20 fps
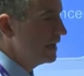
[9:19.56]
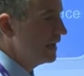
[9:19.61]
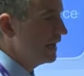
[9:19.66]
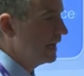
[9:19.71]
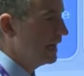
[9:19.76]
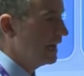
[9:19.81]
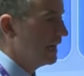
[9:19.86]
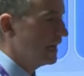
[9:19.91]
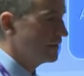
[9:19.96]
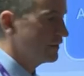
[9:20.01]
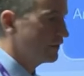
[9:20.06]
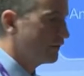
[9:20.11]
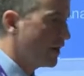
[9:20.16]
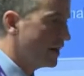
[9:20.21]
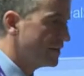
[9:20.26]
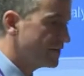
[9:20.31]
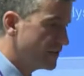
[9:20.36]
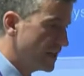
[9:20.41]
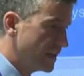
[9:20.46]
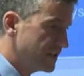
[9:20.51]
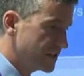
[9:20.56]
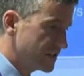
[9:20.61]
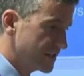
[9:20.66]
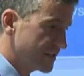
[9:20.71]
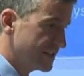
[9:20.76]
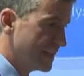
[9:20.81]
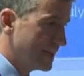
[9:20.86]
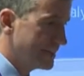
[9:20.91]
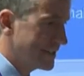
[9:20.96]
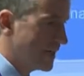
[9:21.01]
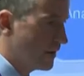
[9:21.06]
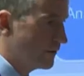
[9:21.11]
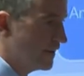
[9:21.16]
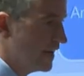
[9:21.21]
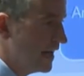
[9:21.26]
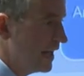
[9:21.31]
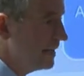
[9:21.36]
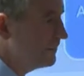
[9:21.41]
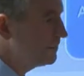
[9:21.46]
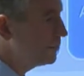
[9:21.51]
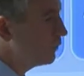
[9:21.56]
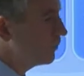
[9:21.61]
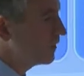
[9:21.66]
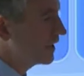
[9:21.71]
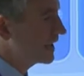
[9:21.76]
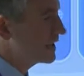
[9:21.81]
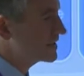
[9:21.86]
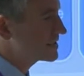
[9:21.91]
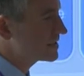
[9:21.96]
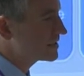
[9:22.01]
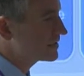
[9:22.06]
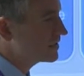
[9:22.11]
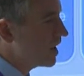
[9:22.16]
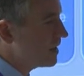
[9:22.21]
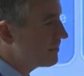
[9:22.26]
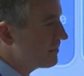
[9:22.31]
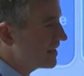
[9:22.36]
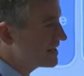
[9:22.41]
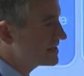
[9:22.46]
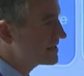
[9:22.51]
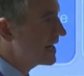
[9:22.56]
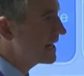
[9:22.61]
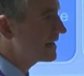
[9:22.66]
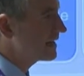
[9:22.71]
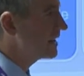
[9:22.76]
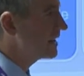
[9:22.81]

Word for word: Uh, and the five stages are set out there. Important, I guess, to start by saying